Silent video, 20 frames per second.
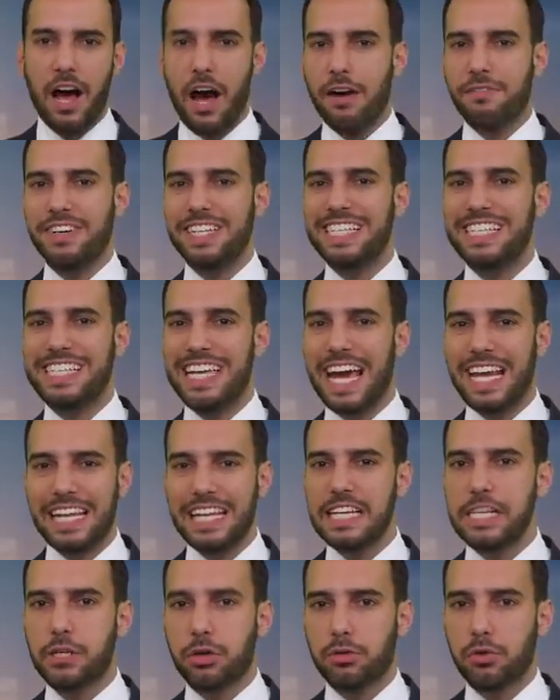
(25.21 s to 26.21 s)
of a
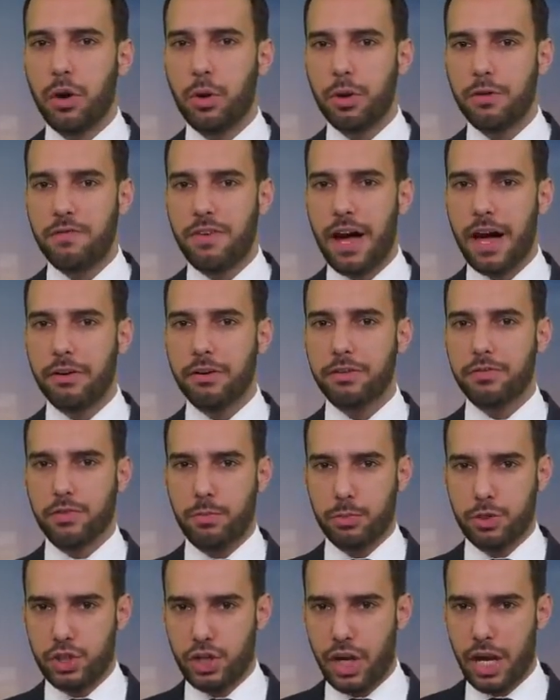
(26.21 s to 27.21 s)
deadly coronavirus
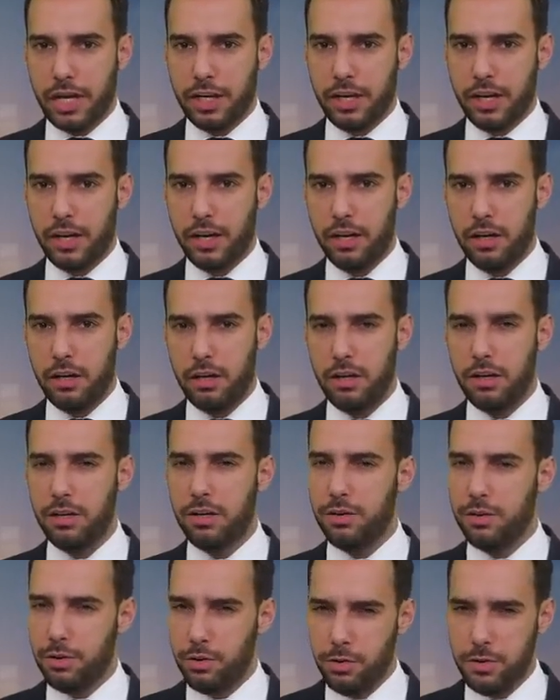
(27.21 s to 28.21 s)
from China,
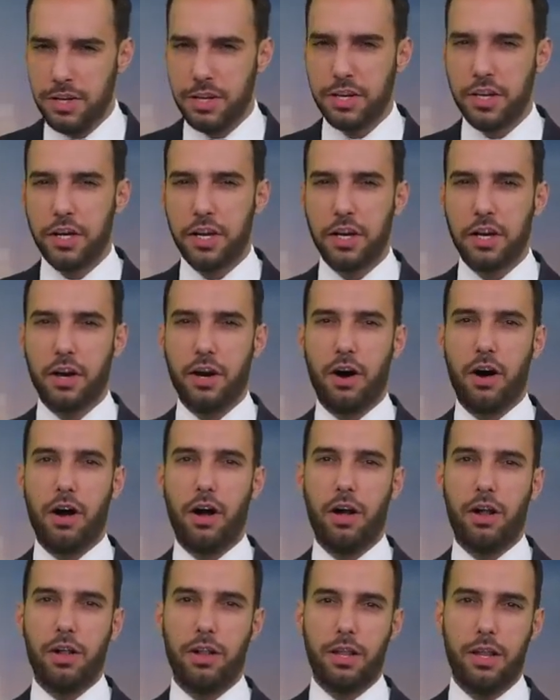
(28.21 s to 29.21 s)
who are you gonna
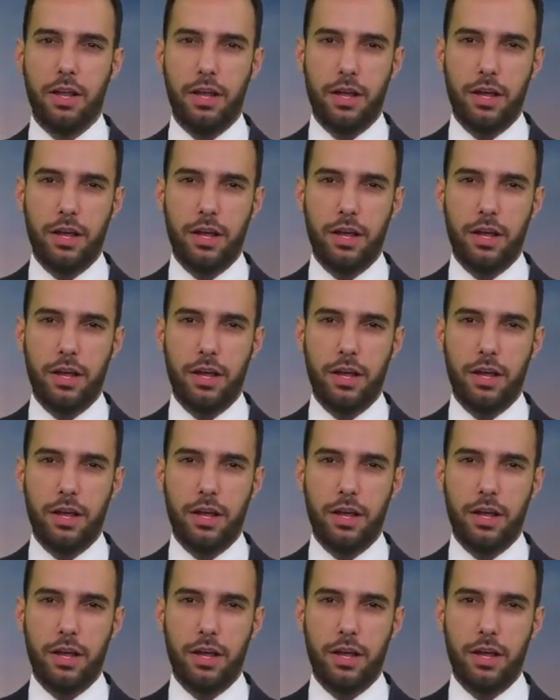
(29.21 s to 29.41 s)
call?